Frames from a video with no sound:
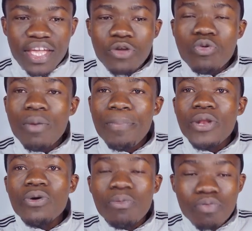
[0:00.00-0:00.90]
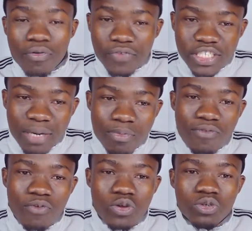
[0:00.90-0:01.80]
it will be not profitable
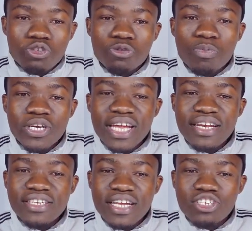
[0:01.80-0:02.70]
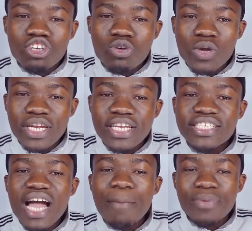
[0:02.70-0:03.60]
for you to spot a trend when it
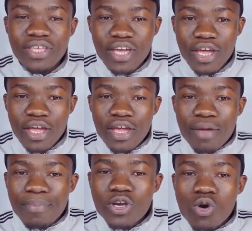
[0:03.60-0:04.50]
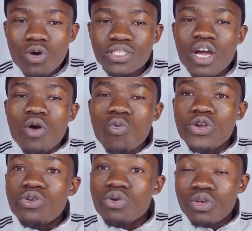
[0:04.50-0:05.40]
is up here, because we
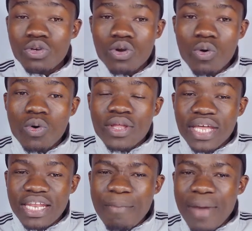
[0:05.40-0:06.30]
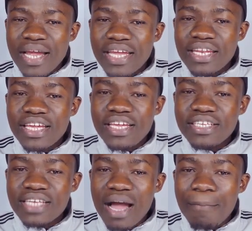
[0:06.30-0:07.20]
do not know that the market
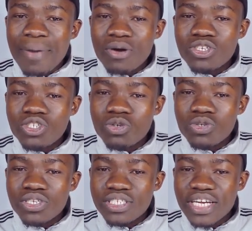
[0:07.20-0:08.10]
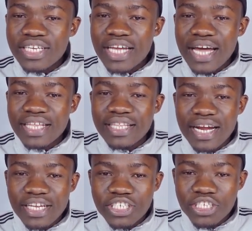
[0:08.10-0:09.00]
is about to take the other
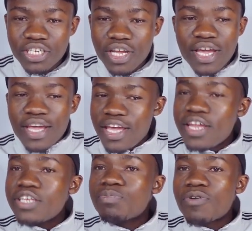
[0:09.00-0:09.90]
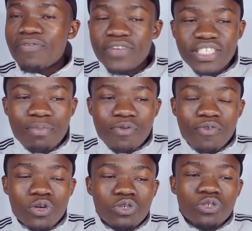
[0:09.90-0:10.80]
direction. It is profitable
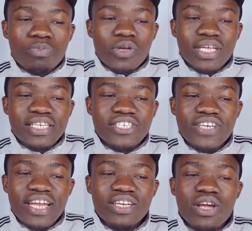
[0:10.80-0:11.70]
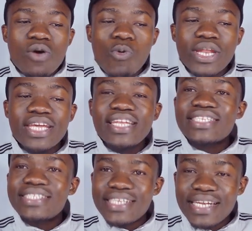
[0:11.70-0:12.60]
for you to spot the trend when it is
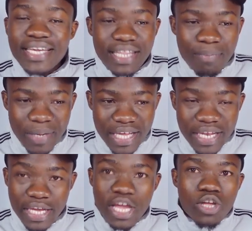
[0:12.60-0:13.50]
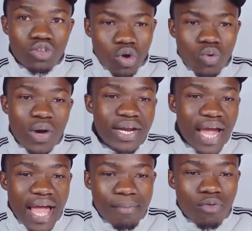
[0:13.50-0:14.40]
still in the beginning. Don't worry,
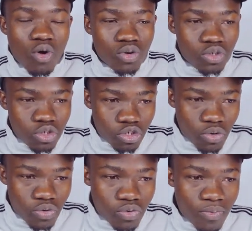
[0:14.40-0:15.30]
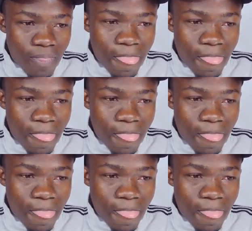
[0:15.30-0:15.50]
I am going to show you.